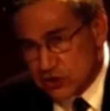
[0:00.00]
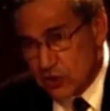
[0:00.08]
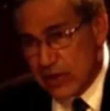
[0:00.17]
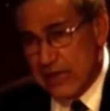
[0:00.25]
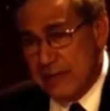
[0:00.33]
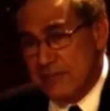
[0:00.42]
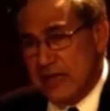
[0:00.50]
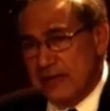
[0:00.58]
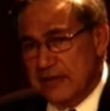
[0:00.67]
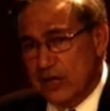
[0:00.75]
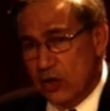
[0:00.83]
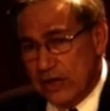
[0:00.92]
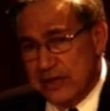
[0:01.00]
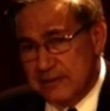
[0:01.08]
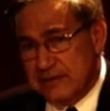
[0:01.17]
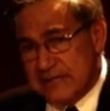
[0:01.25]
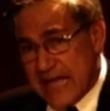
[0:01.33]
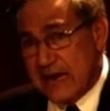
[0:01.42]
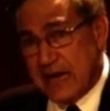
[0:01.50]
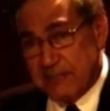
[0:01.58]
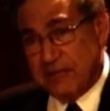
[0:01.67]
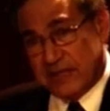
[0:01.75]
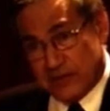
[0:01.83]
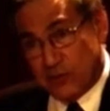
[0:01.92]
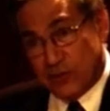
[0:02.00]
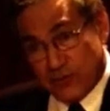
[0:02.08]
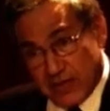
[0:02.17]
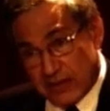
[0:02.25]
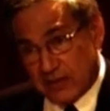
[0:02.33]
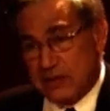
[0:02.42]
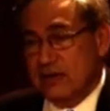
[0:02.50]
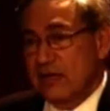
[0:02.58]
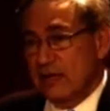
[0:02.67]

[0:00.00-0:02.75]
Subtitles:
Then I begin to think.